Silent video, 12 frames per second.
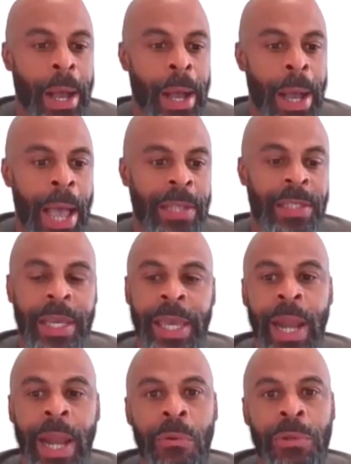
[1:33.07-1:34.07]
Uh, as a
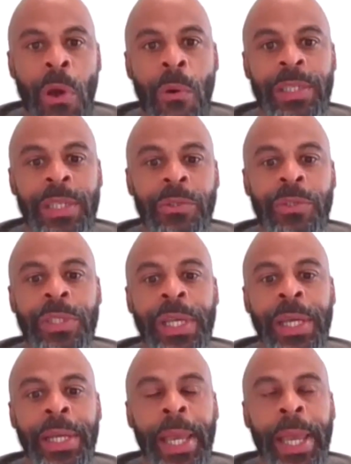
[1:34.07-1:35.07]
kid, I was always interested